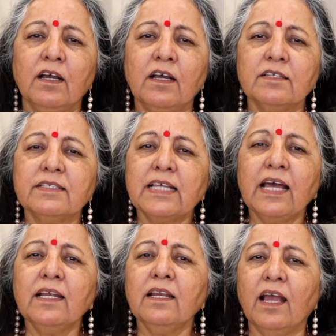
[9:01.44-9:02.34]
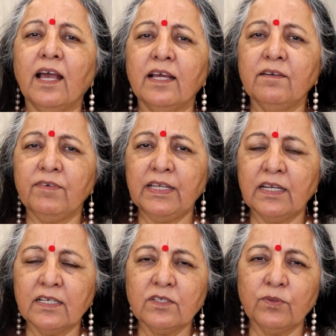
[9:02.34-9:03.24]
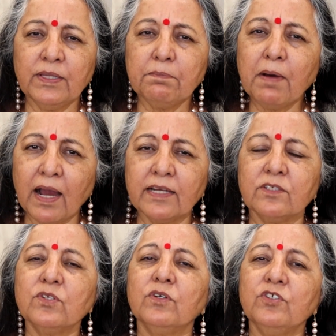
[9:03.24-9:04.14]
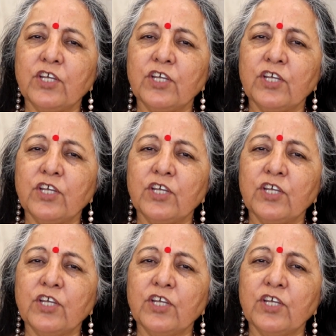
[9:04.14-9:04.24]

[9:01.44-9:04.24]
uh, Sun and Venus with Mars. So